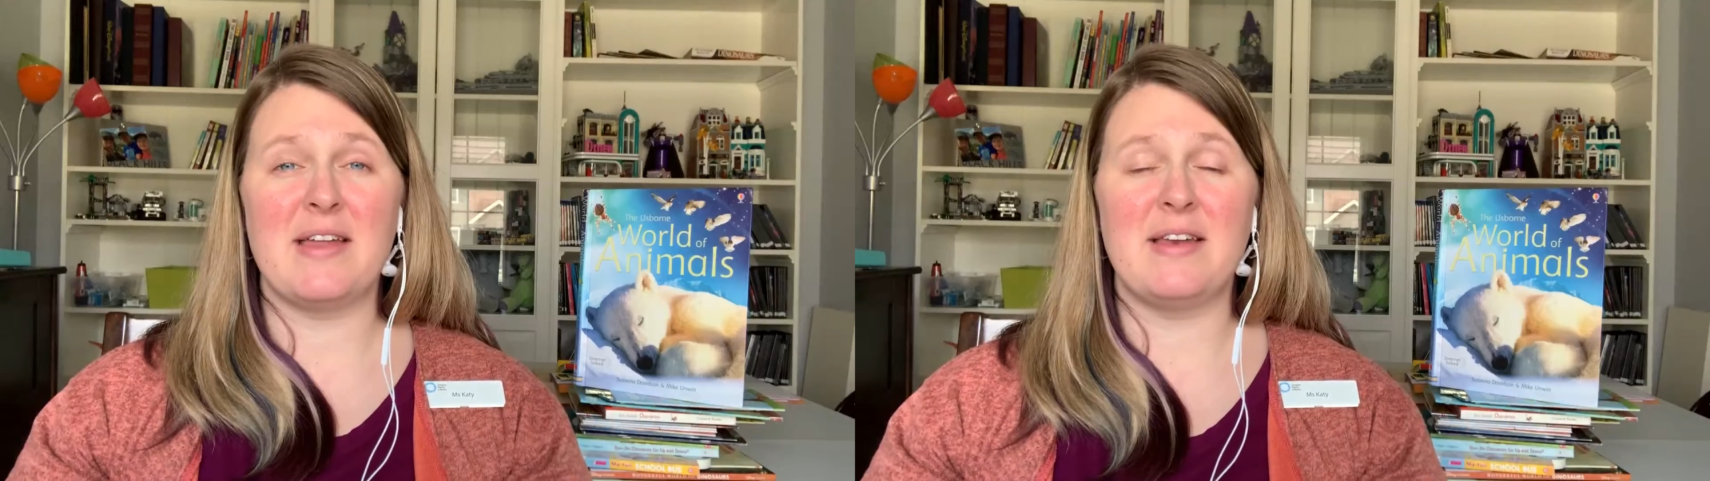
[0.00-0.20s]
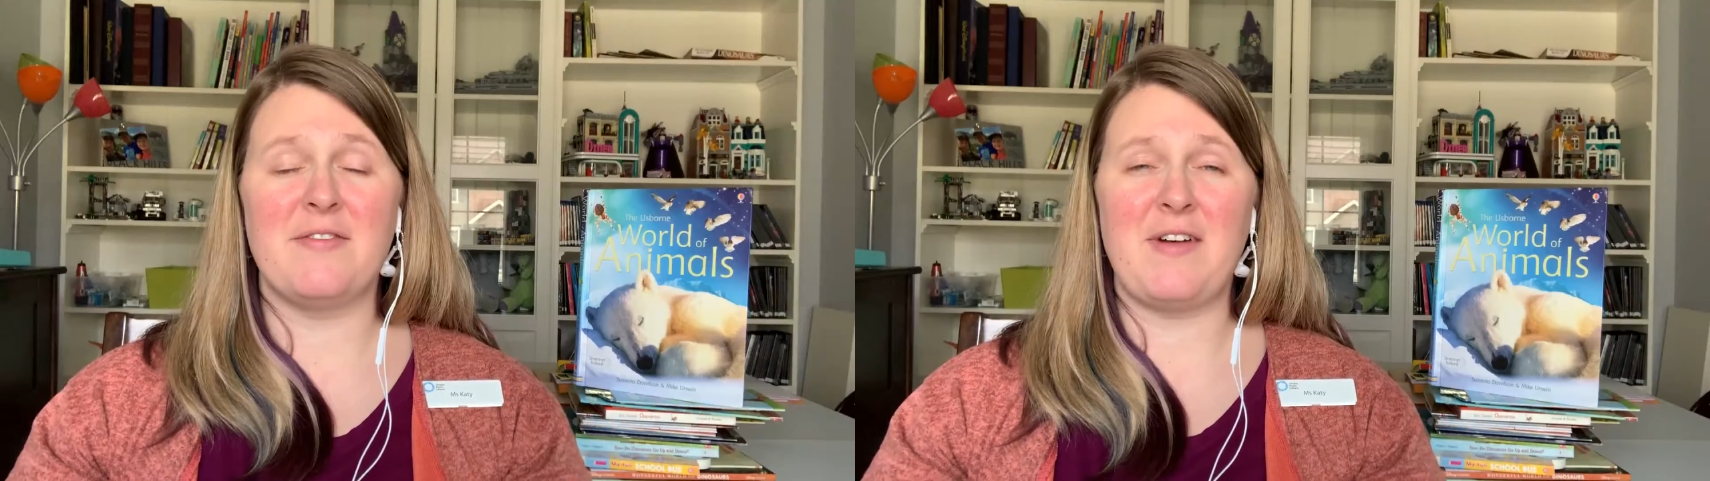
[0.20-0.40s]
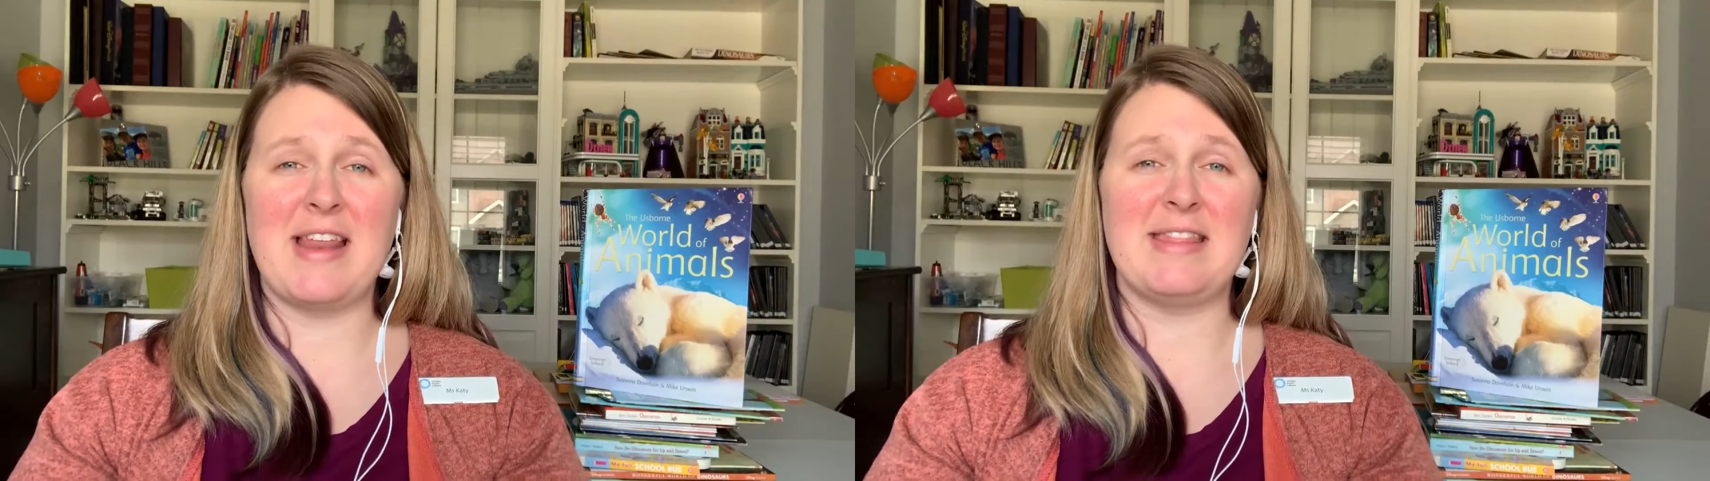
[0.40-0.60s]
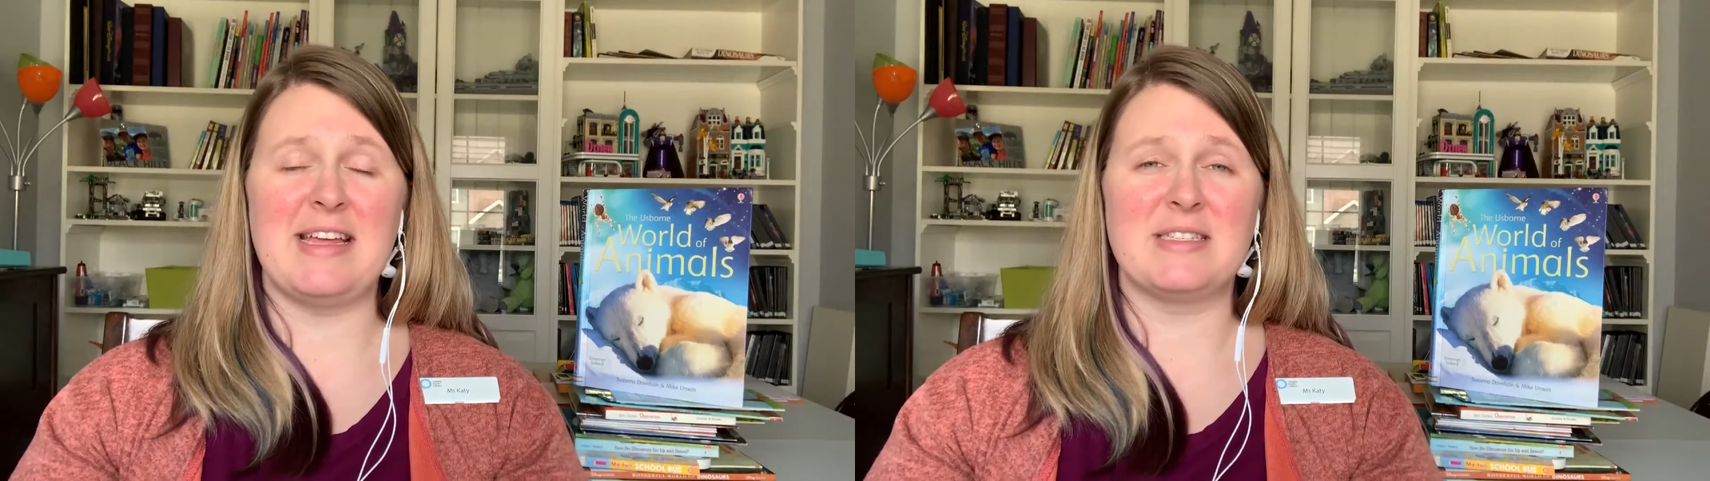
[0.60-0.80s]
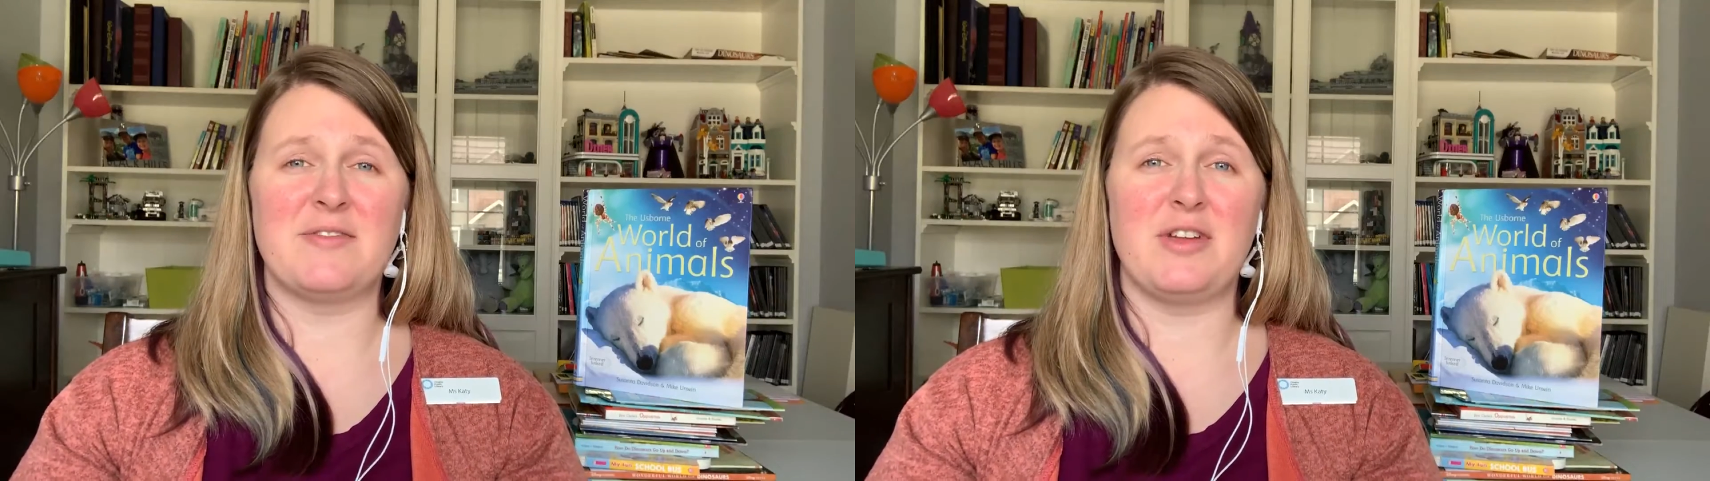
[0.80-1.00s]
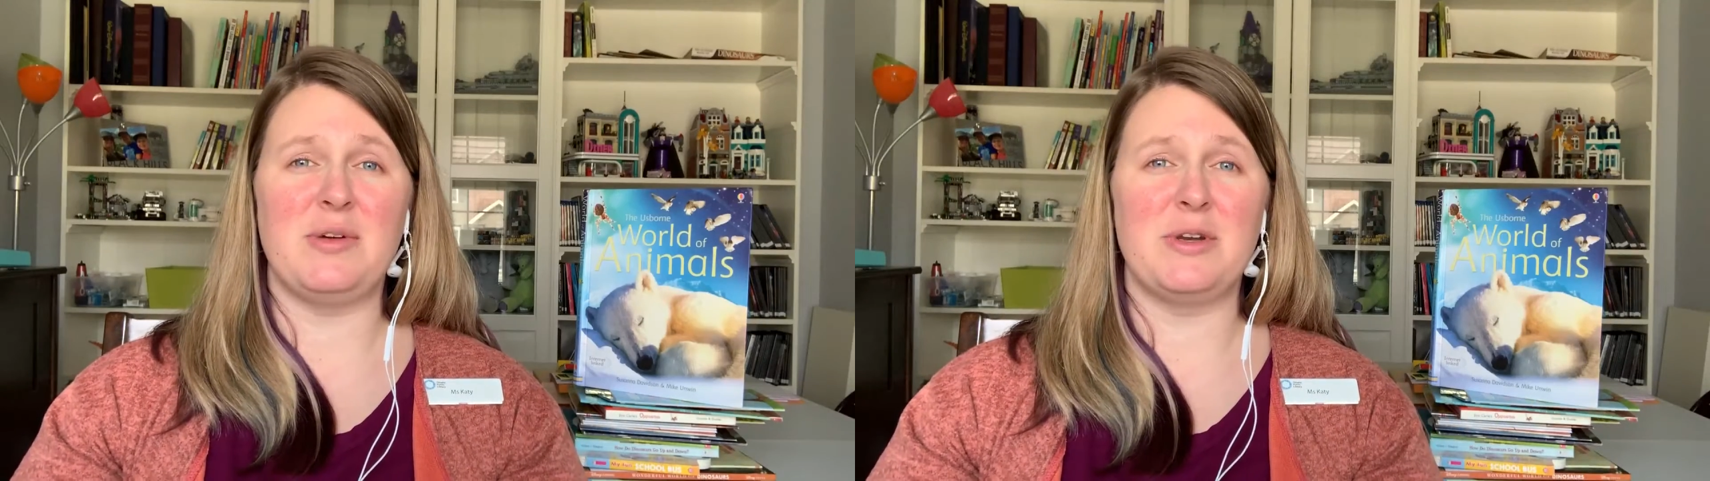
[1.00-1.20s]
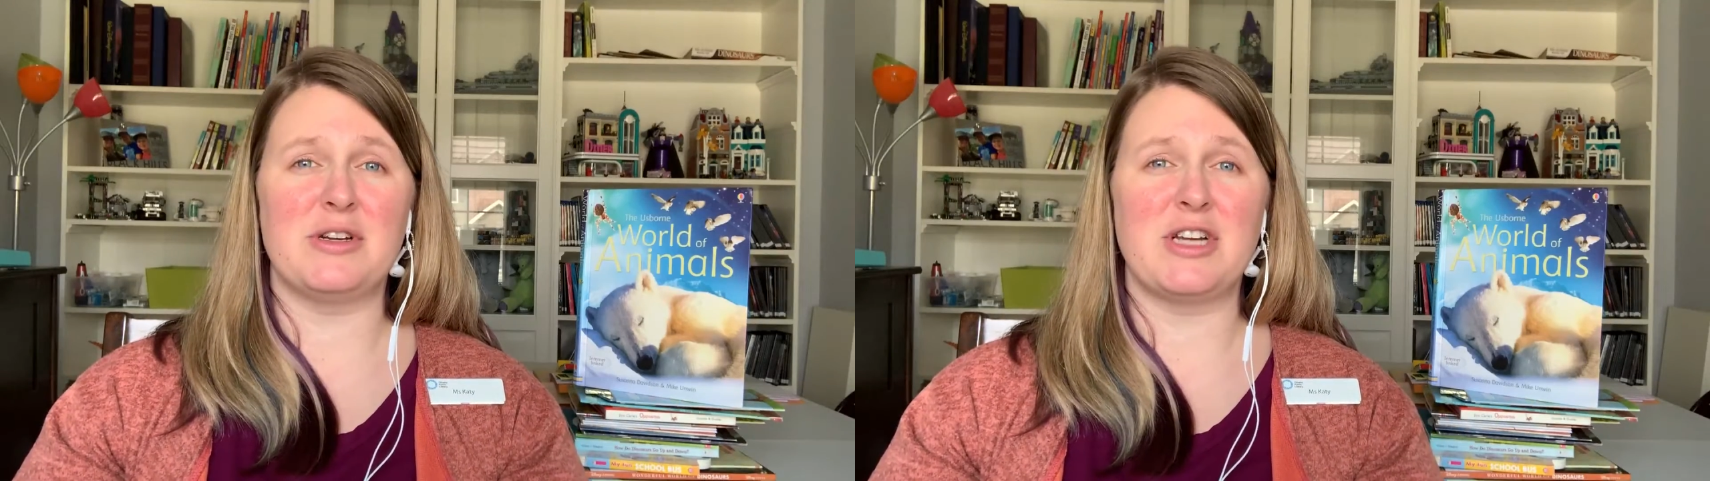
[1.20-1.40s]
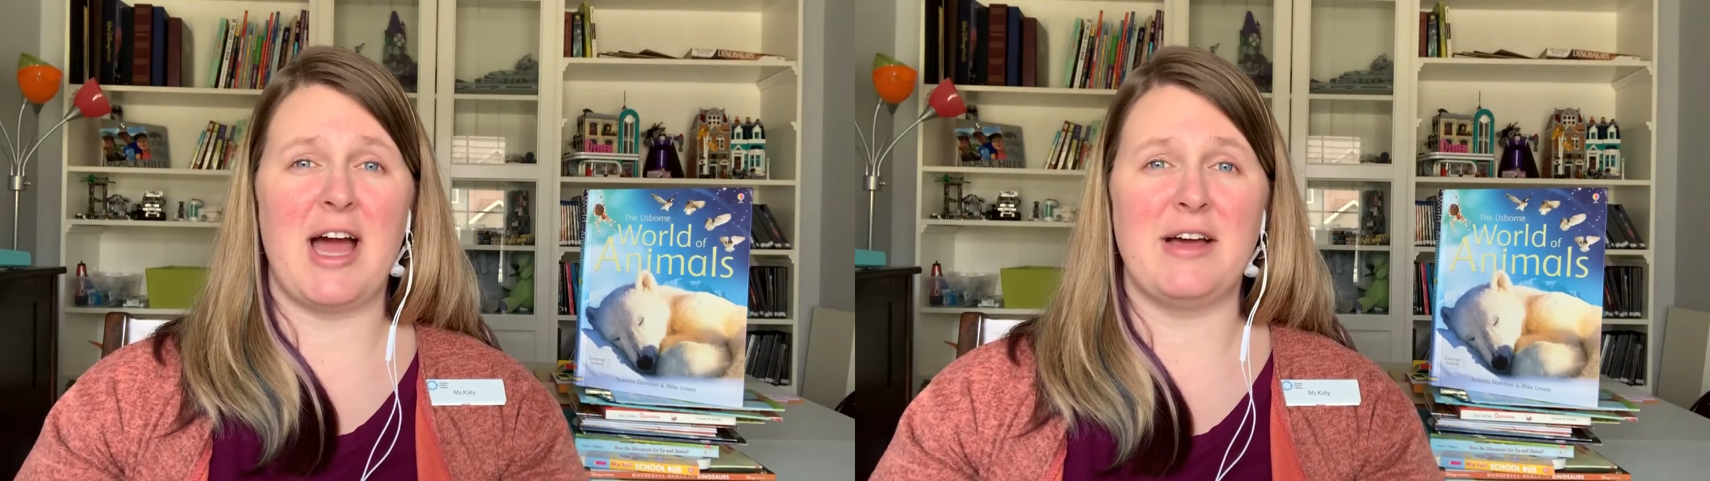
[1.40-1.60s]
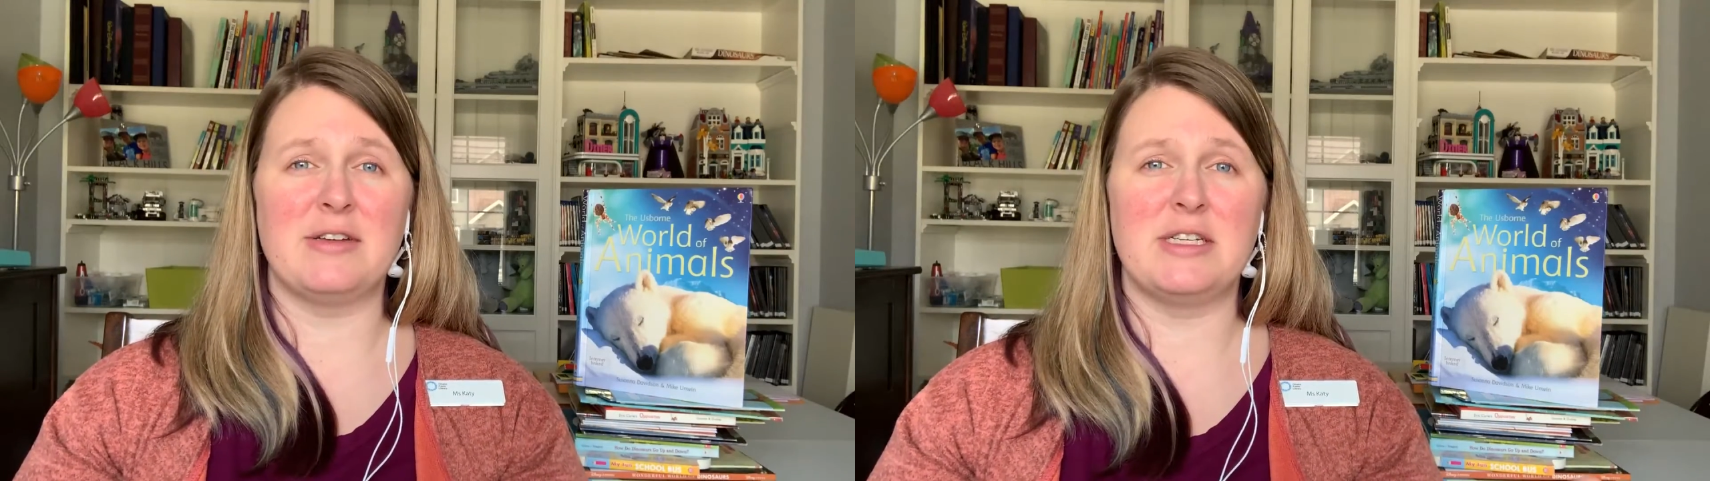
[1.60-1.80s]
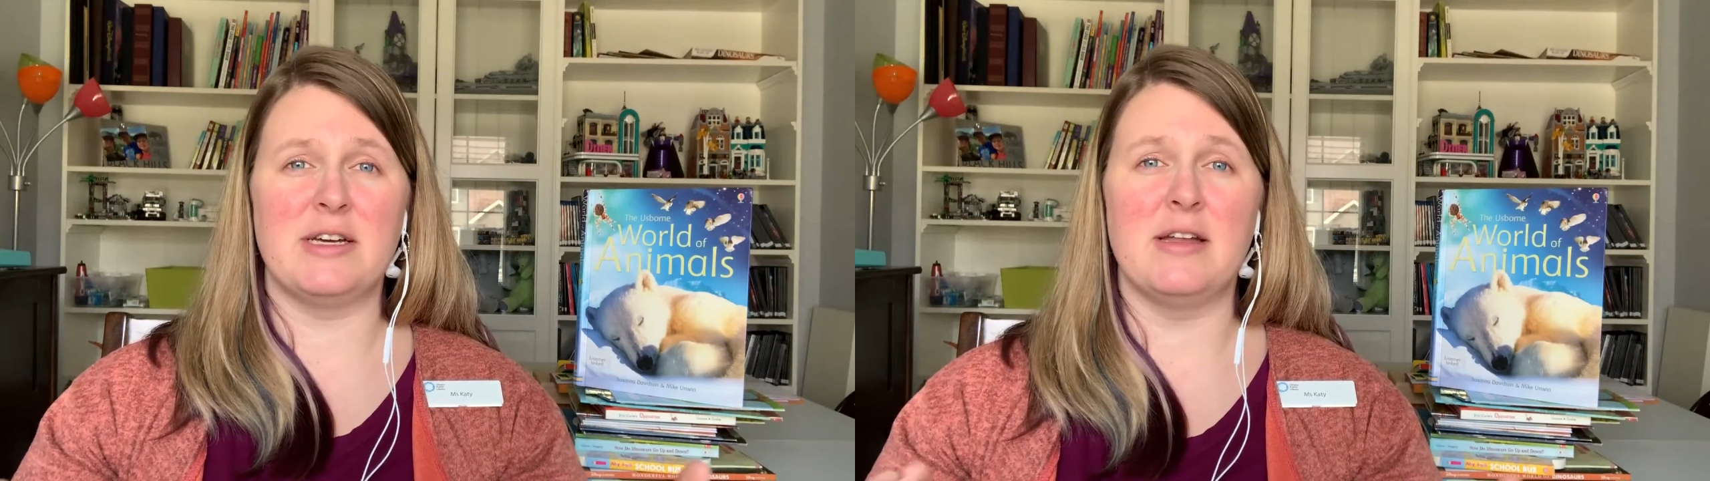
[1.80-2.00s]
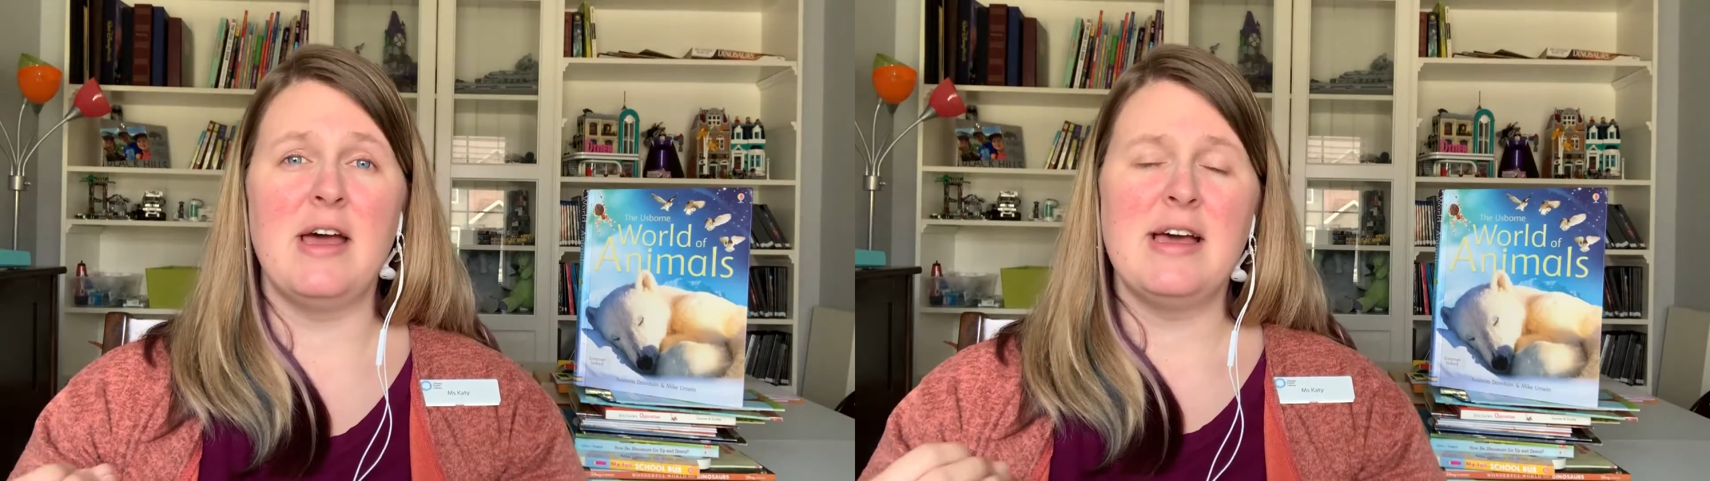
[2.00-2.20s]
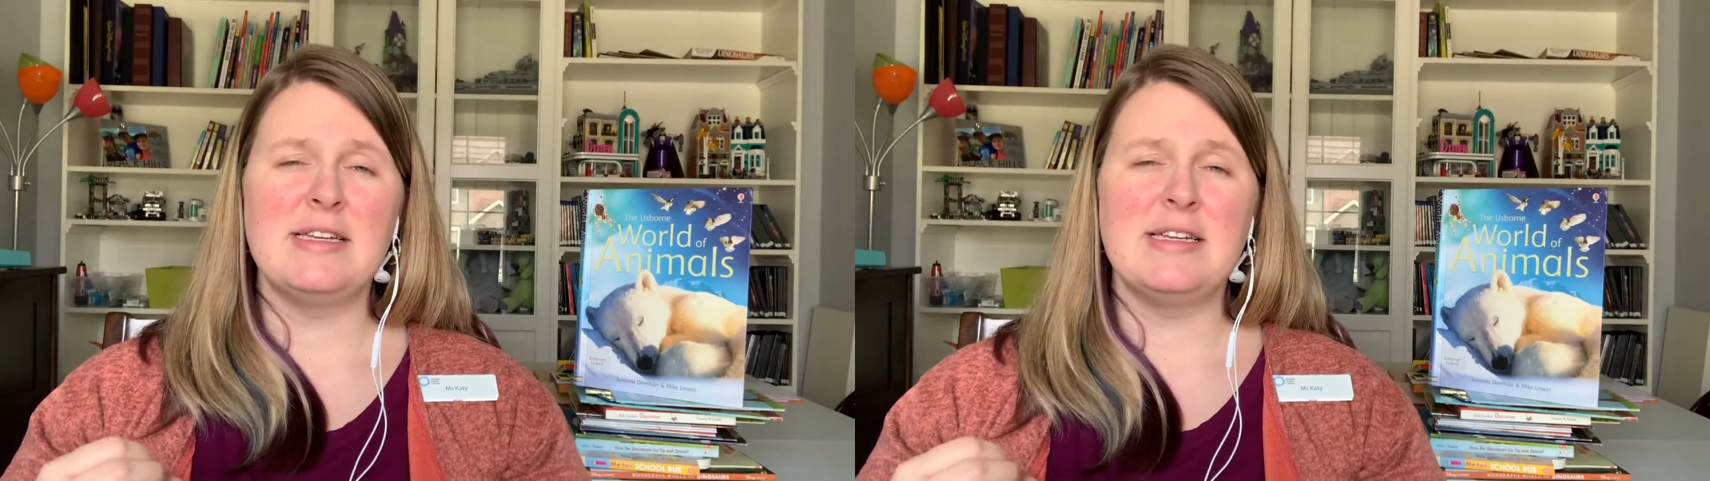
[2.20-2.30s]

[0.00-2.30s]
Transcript: and find things for you and your child to